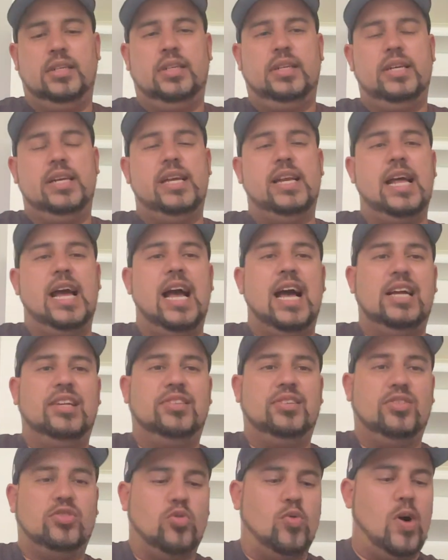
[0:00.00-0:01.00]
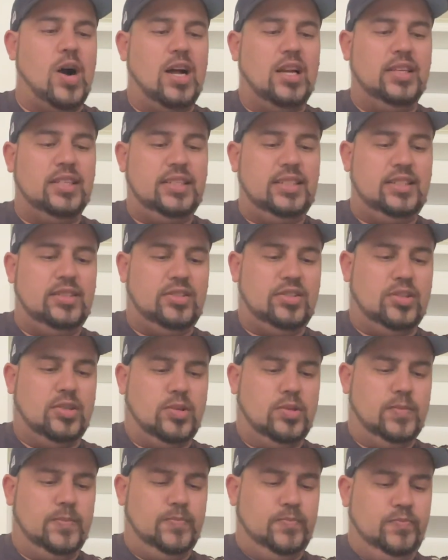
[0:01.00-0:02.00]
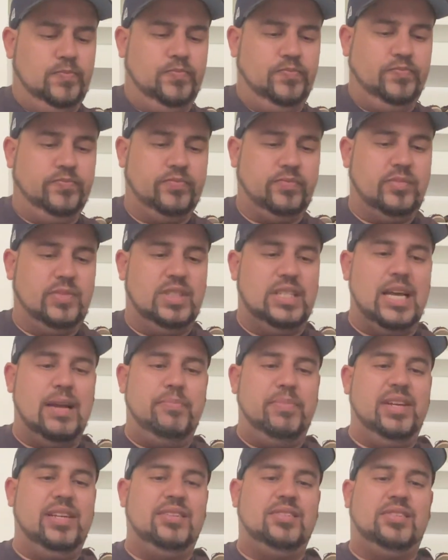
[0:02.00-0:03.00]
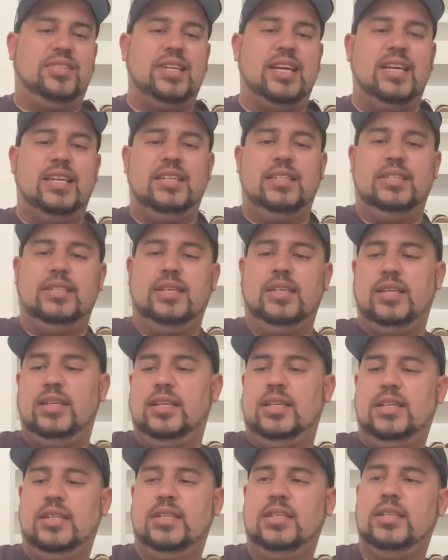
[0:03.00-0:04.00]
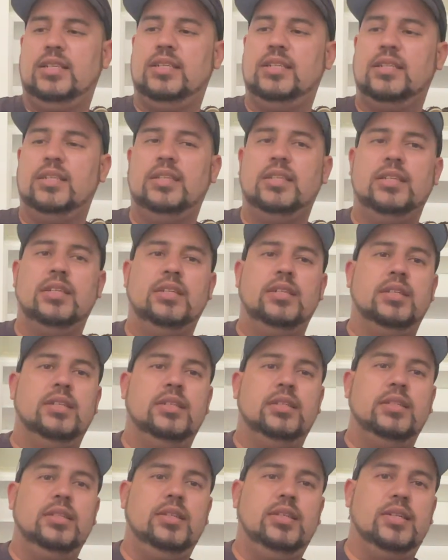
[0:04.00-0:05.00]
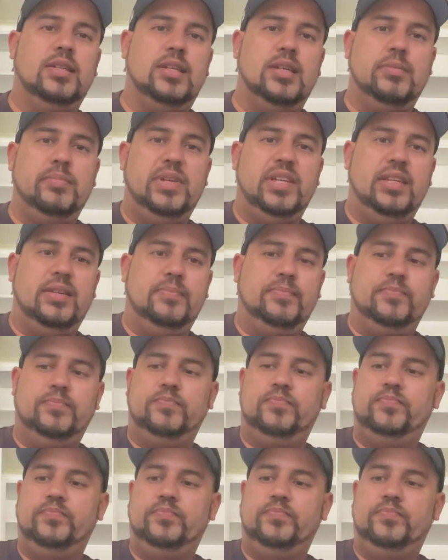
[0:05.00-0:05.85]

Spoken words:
It has its qualities. So that being said, you know what I mean?